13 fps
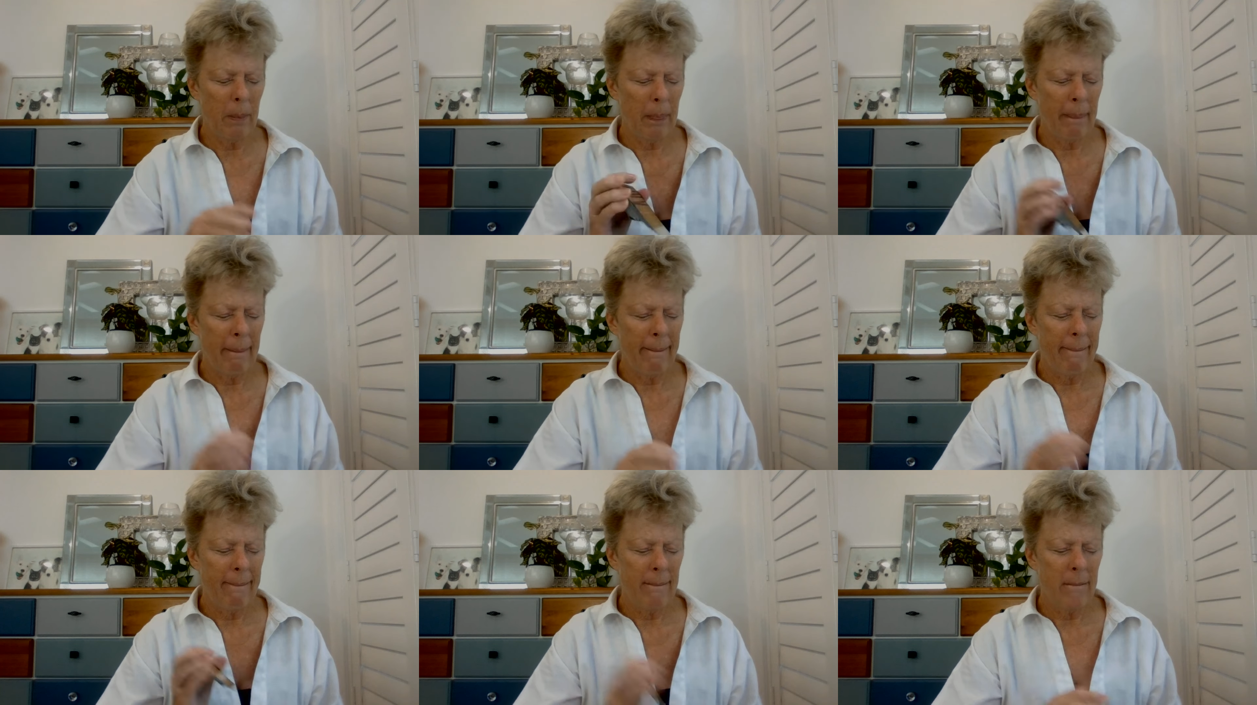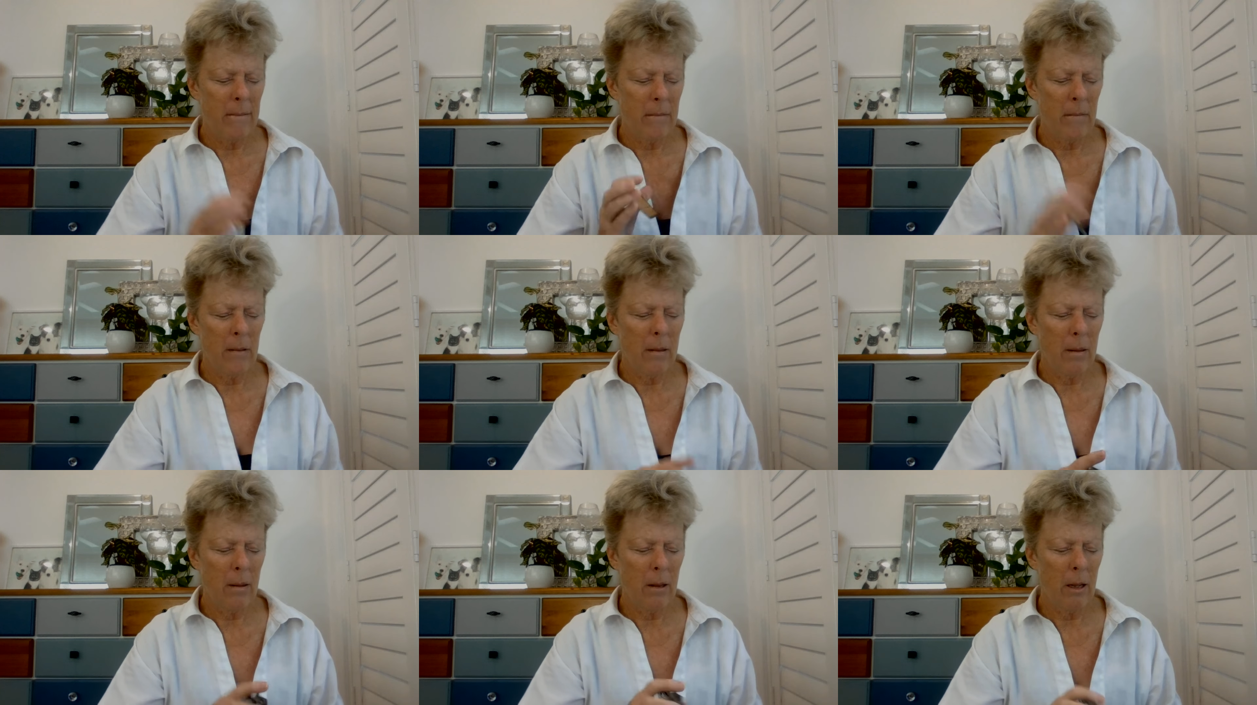
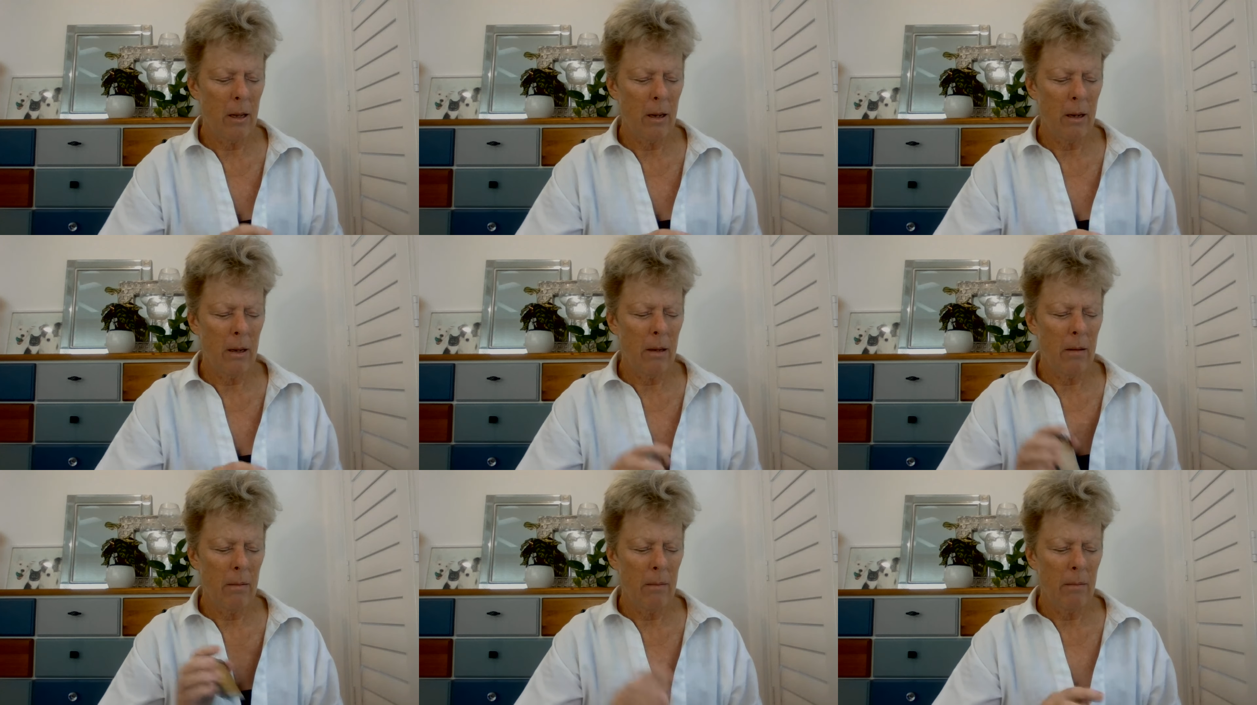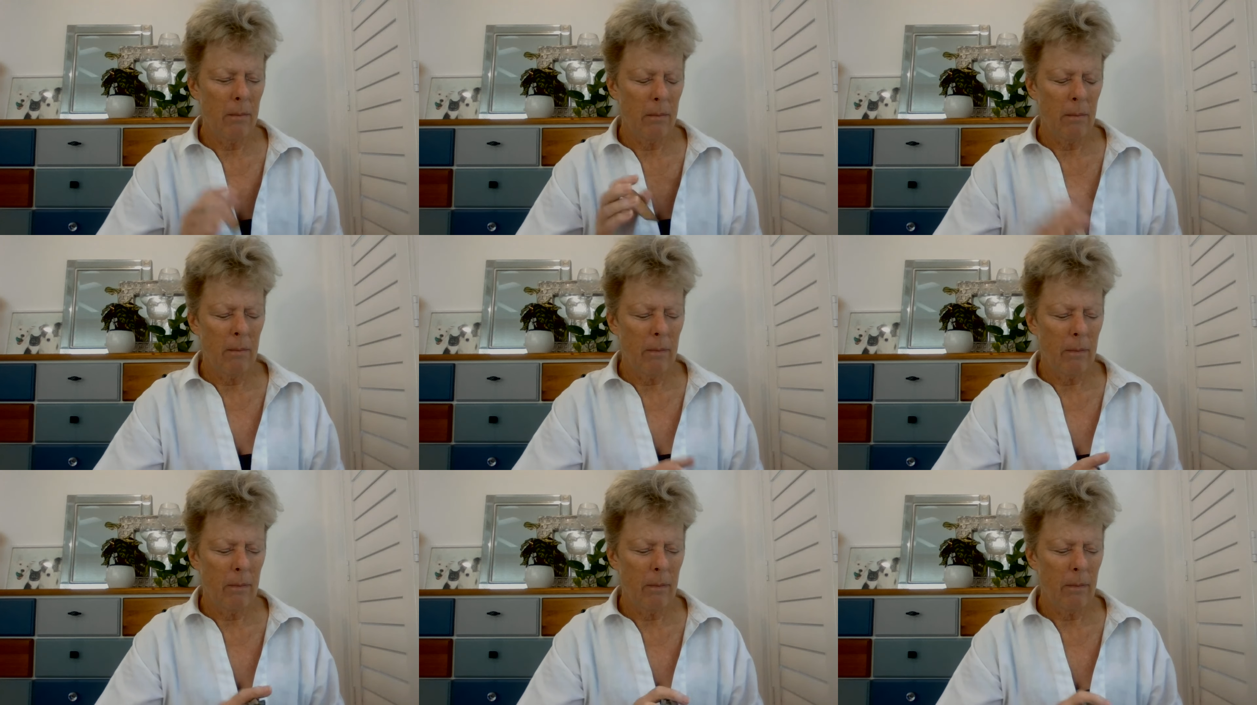
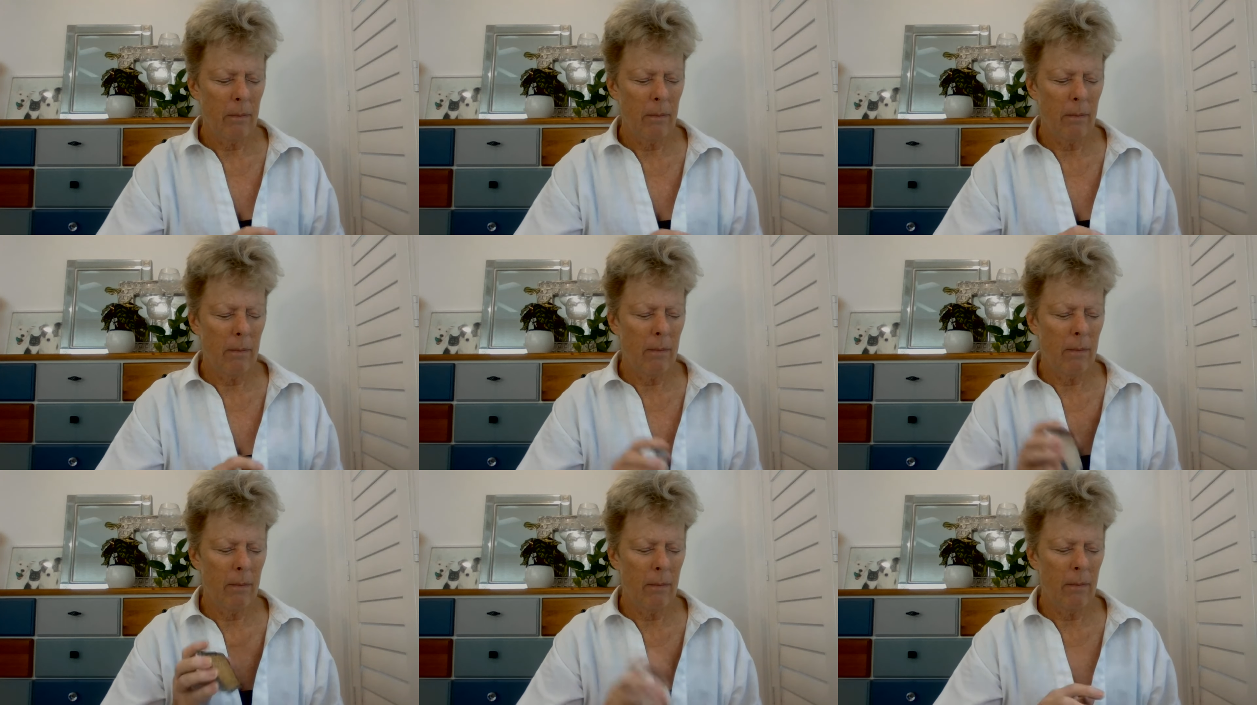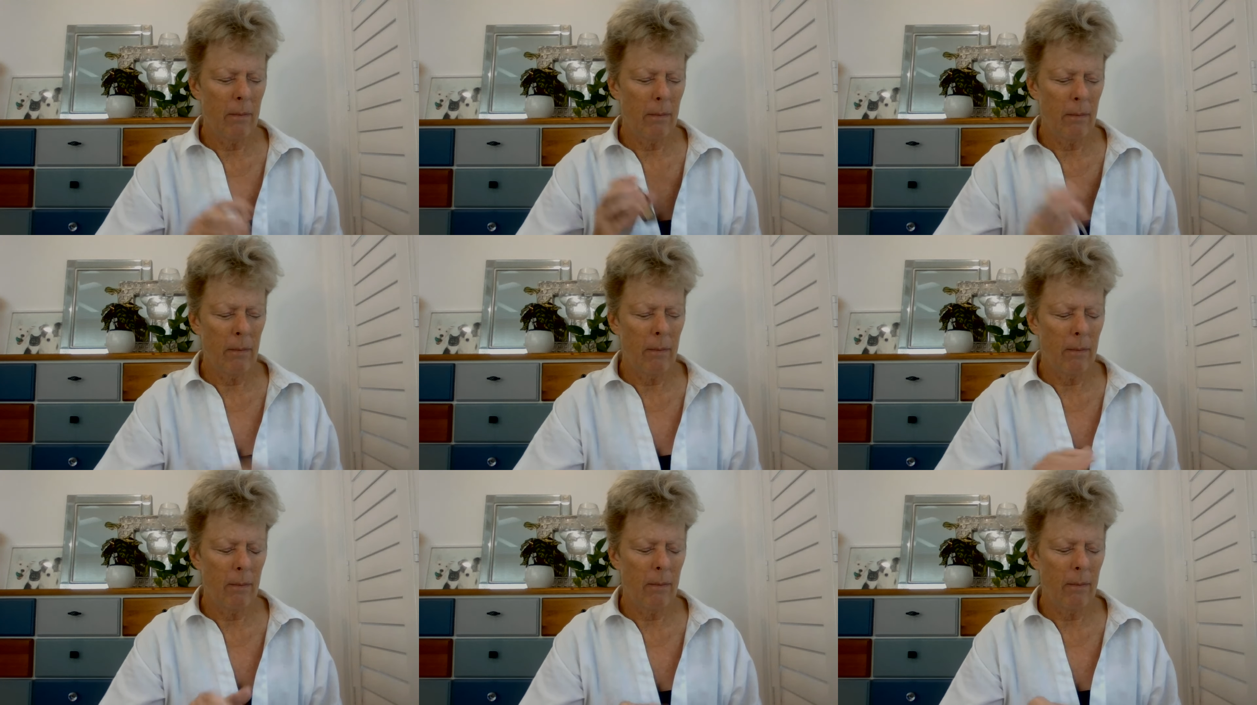
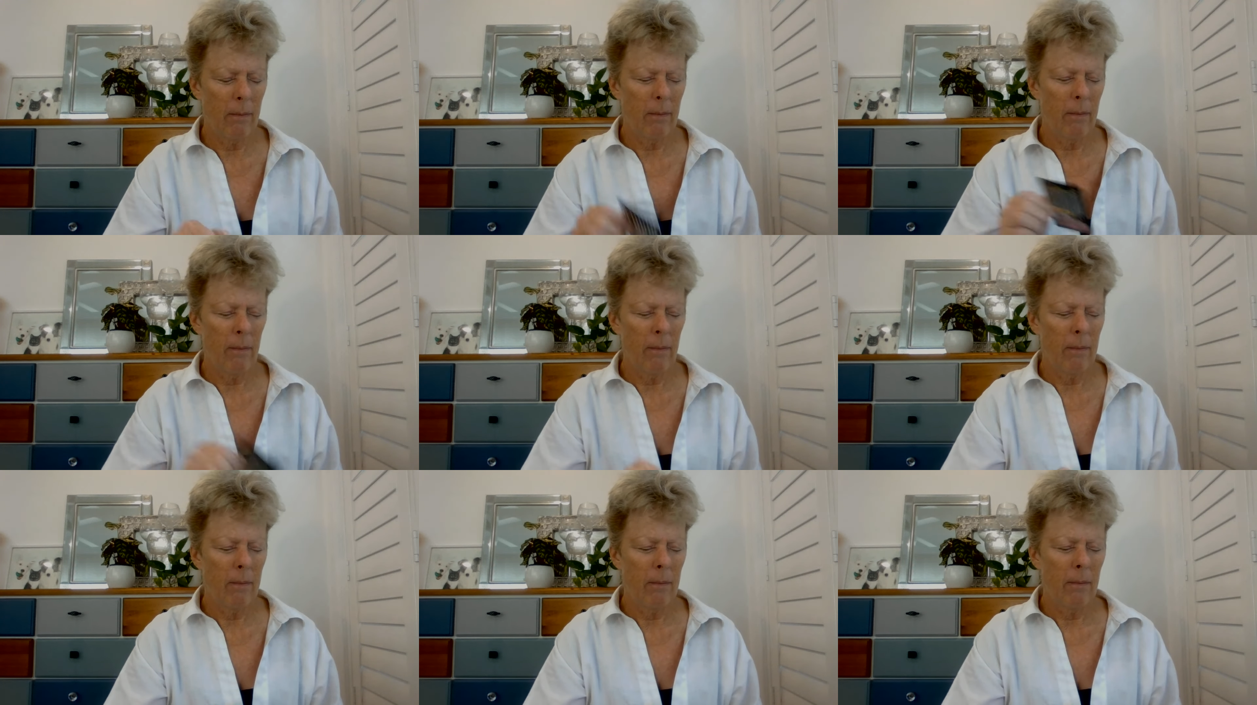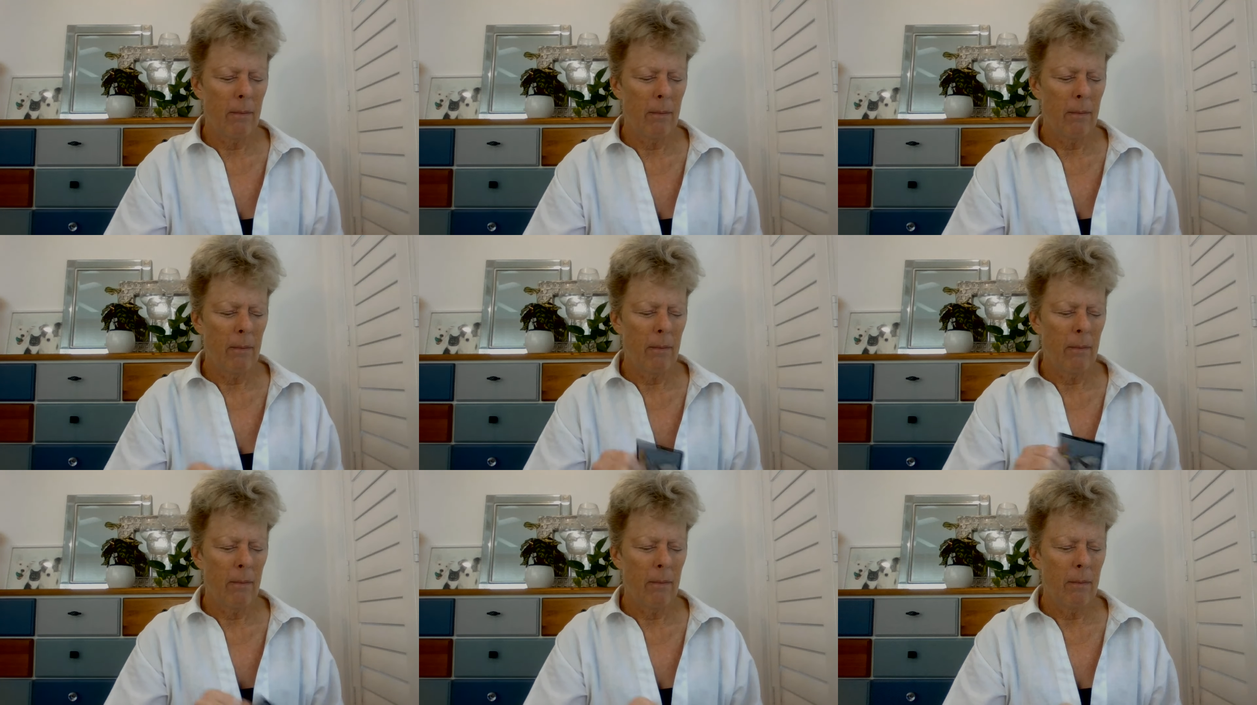
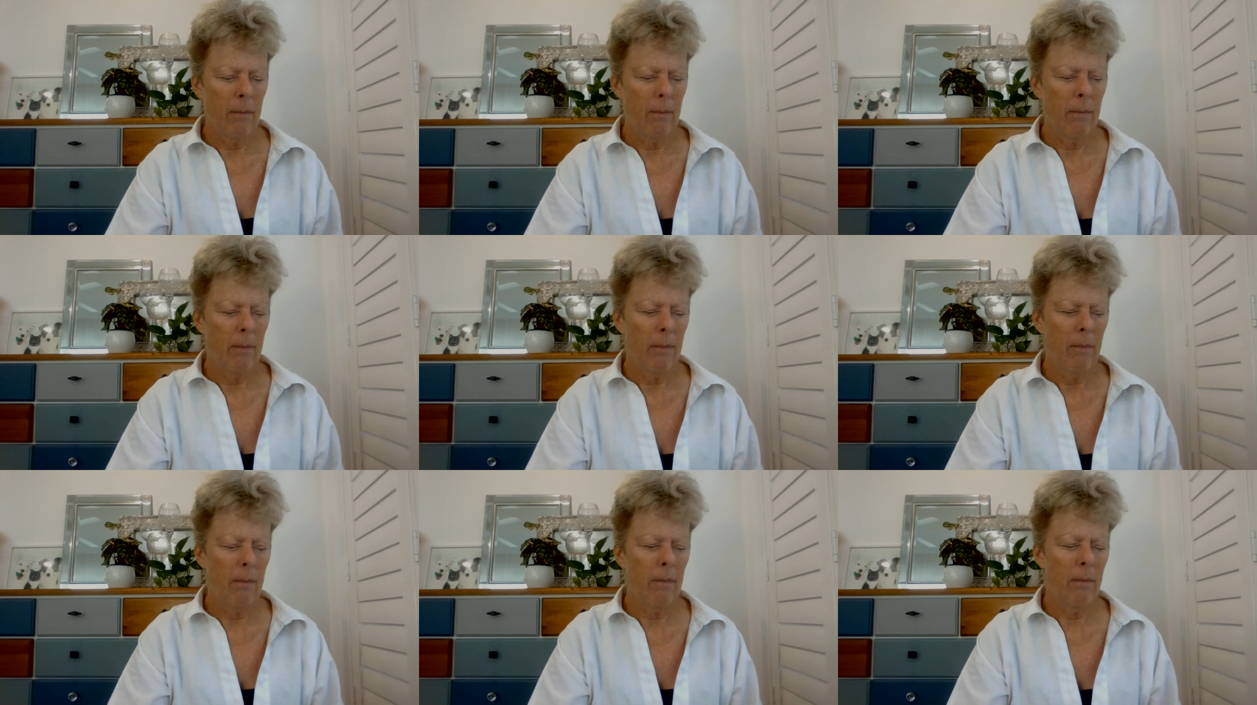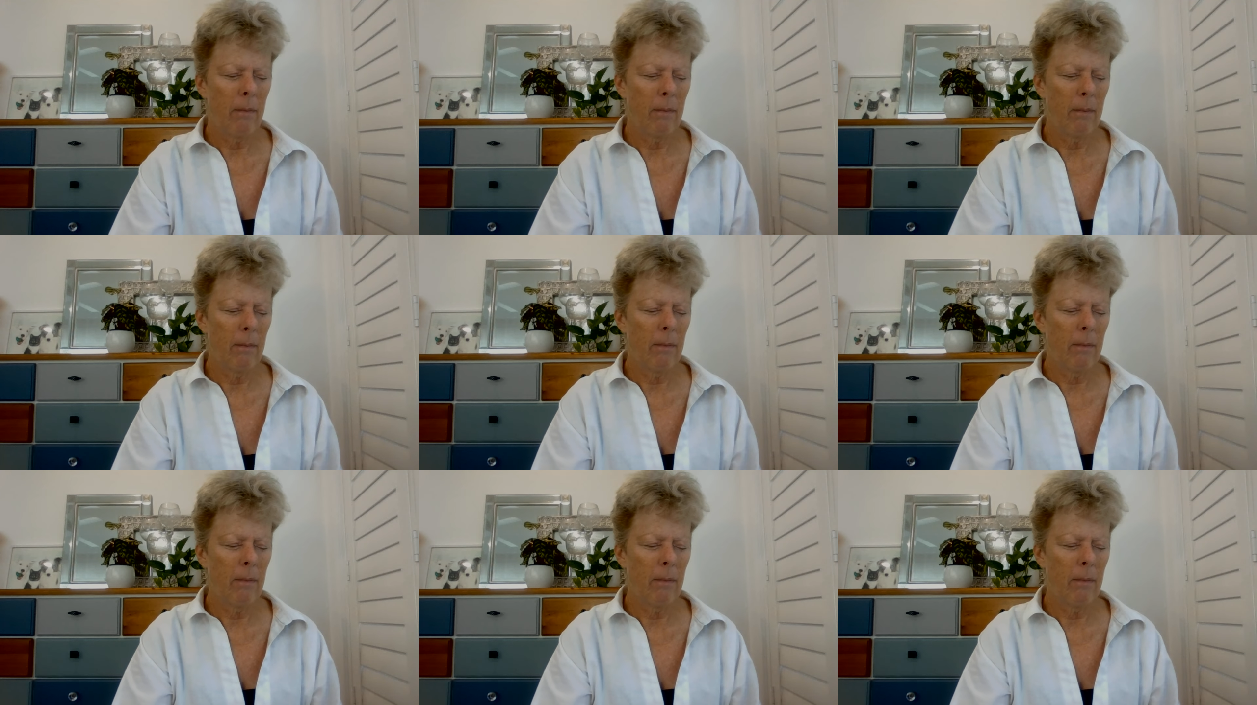[no speech]